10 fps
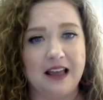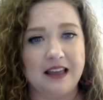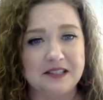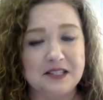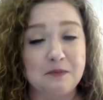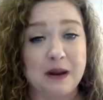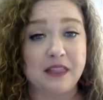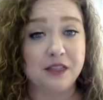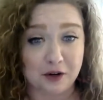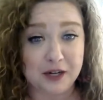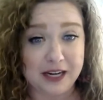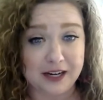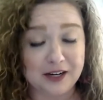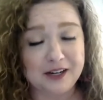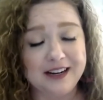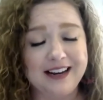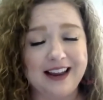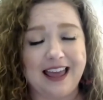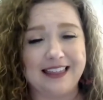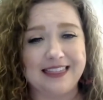This is my third year
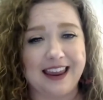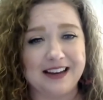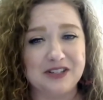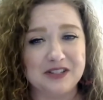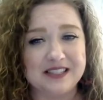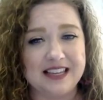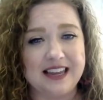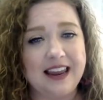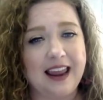at the agency,